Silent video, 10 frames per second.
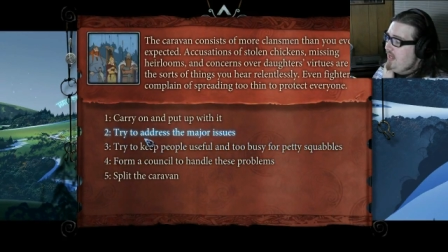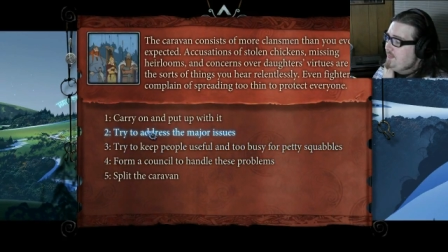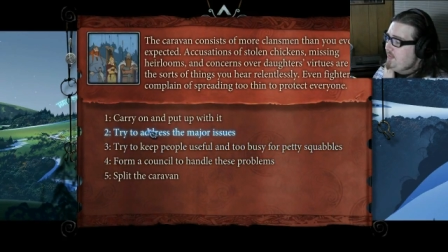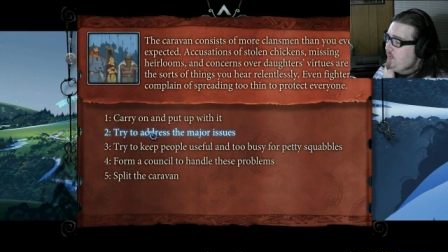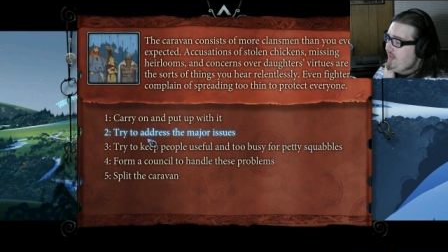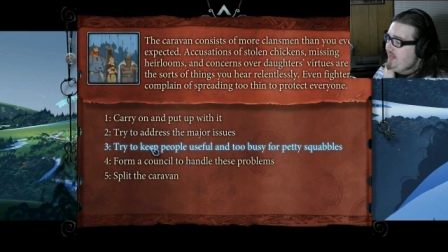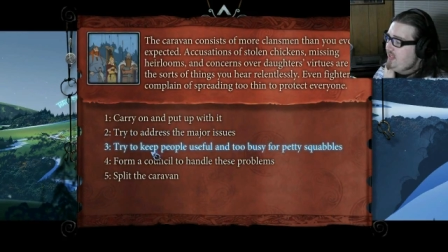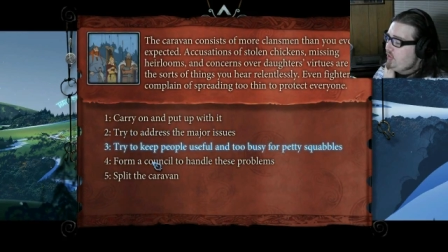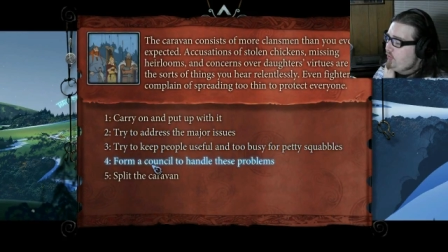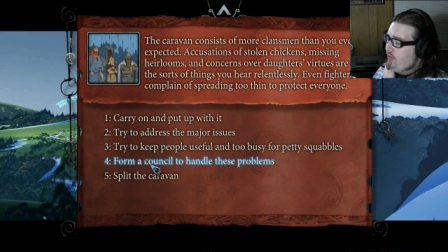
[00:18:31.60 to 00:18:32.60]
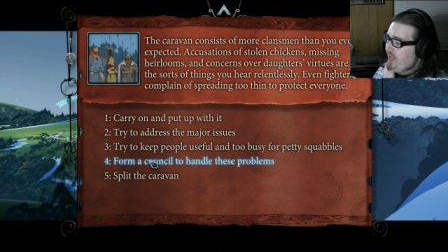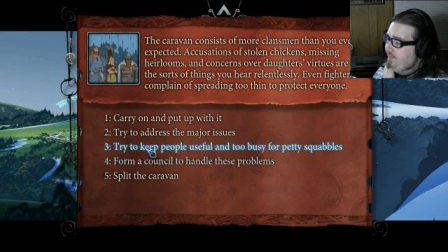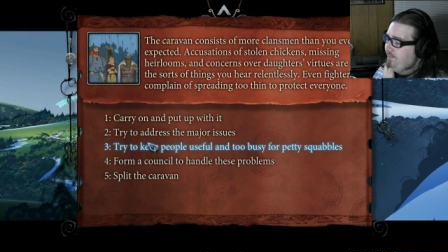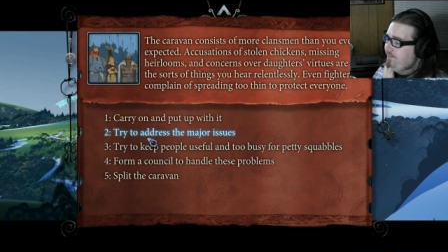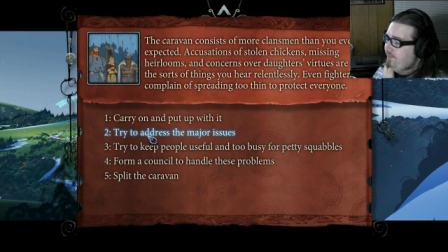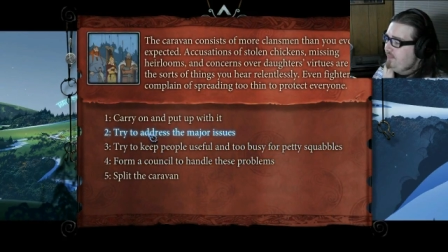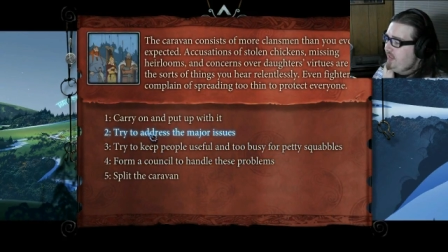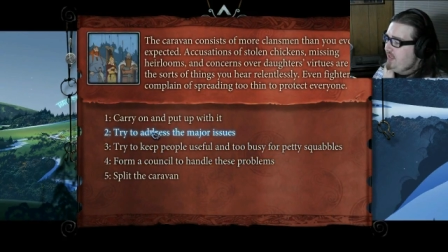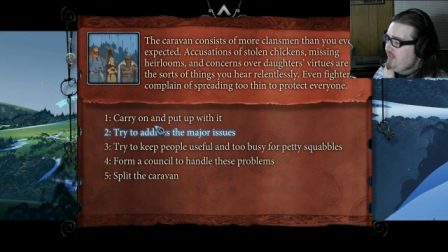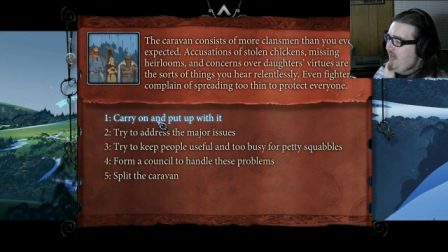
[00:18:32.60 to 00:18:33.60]
it's between these three.
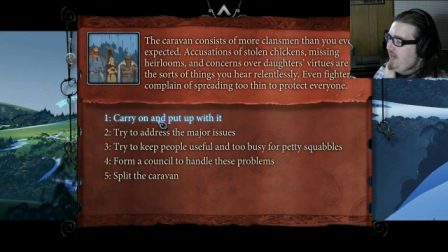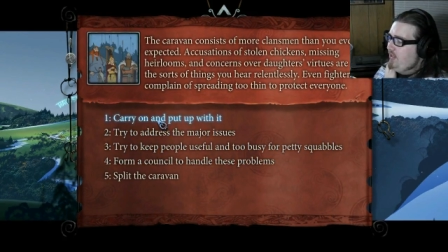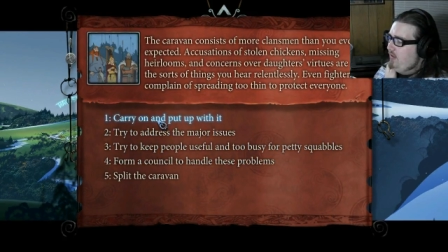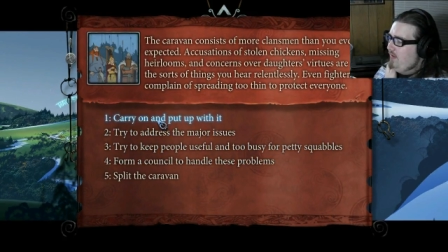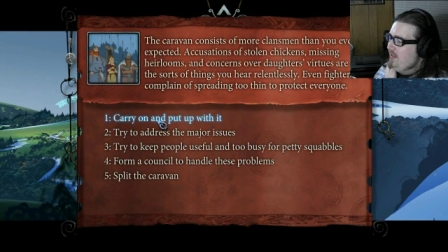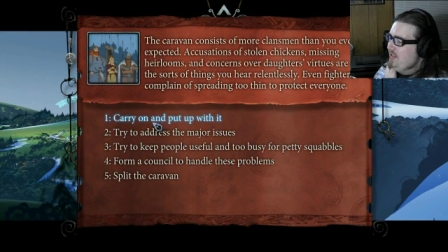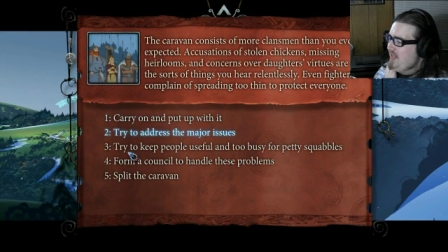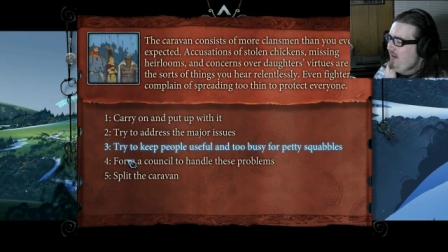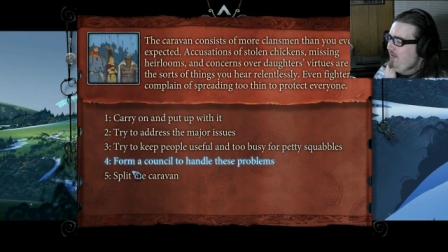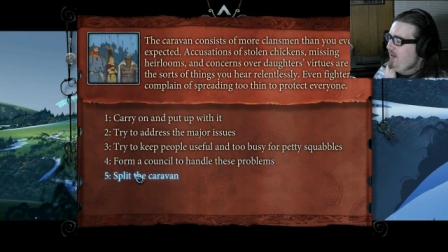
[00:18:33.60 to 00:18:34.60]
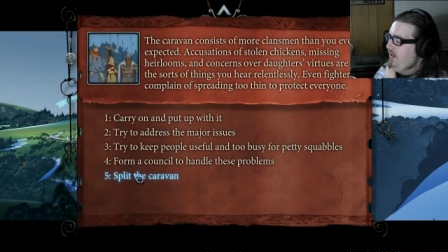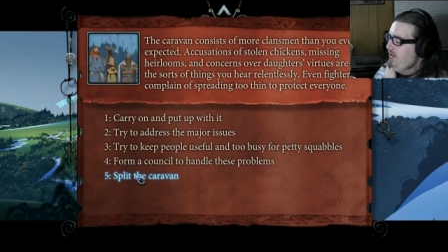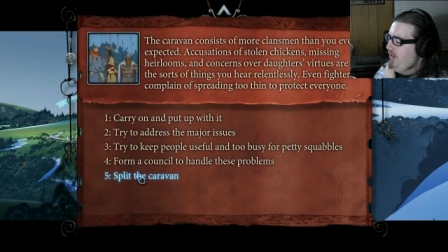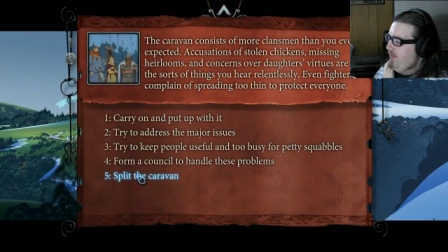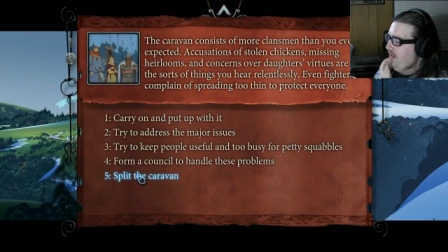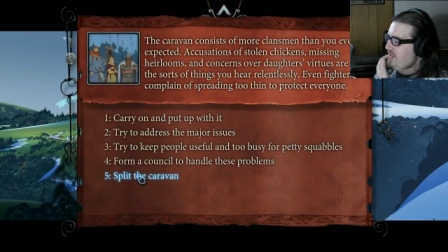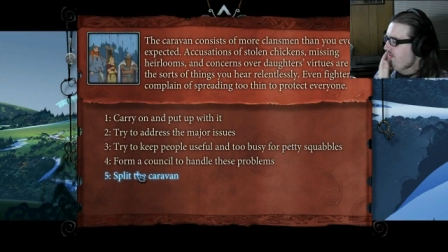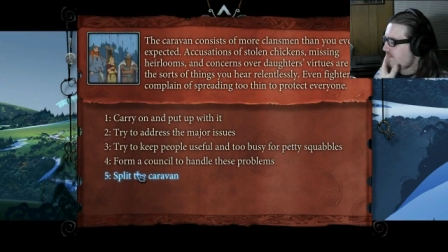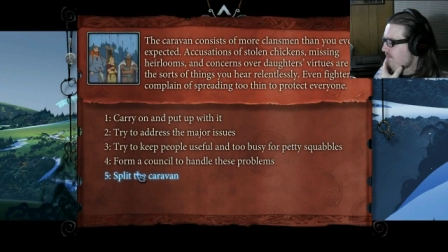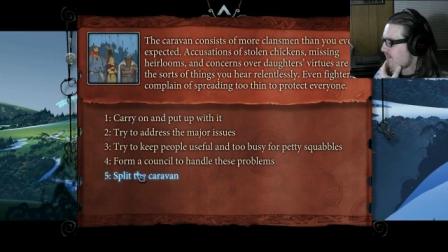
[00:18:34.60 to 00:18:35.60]
Because, yeah, you don't want to just carry on and You don't want to
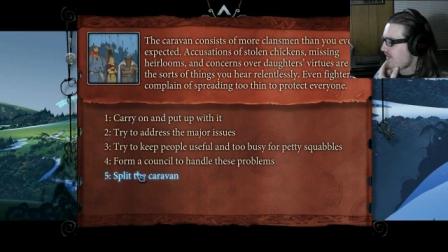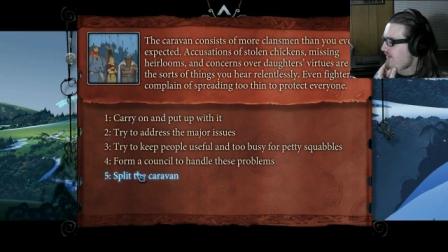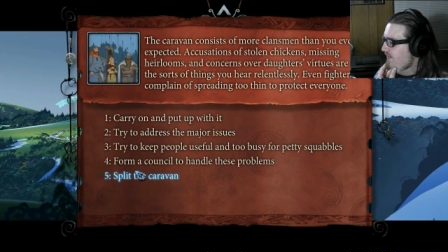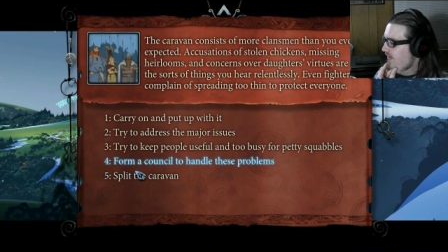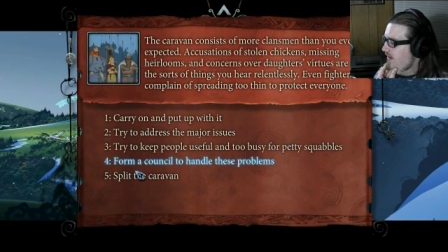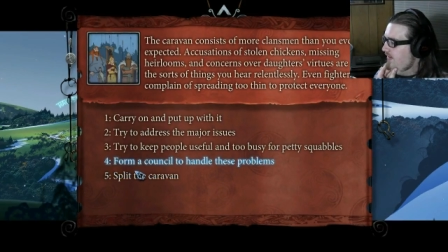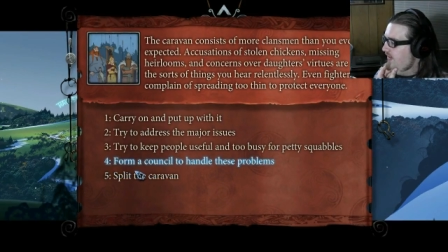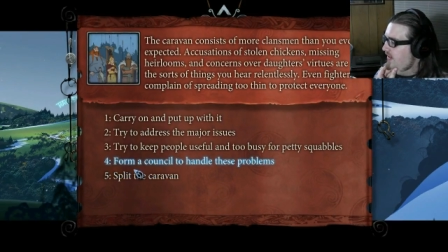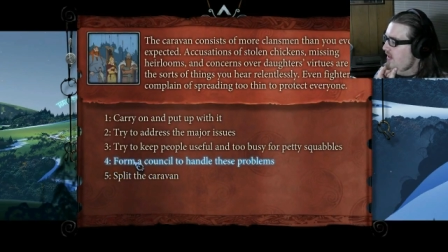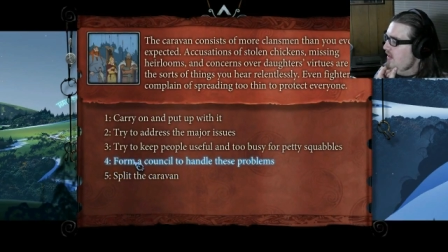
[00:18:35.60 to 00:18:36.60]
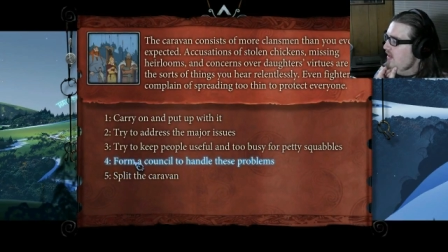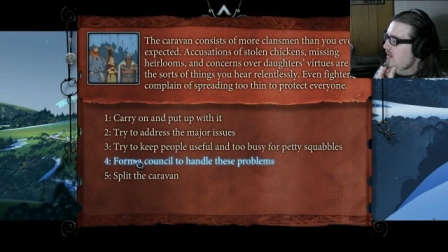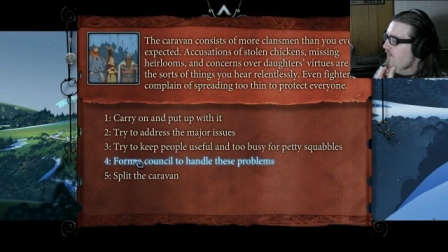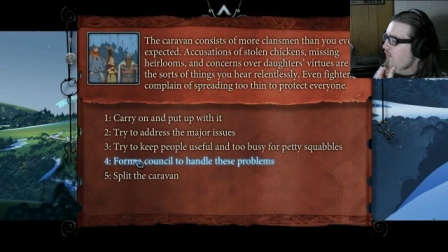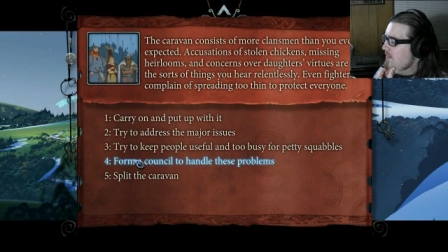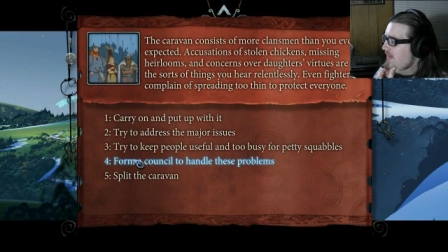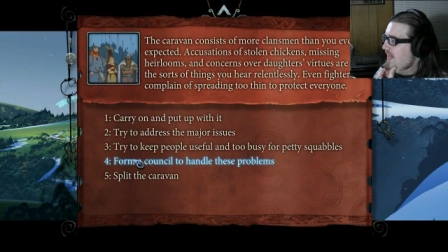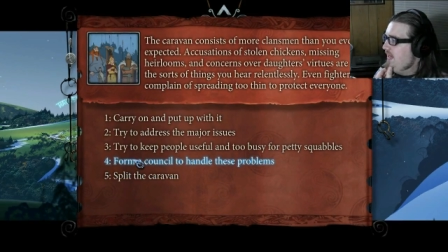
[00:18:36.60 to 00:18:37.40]
split the caravan. Form a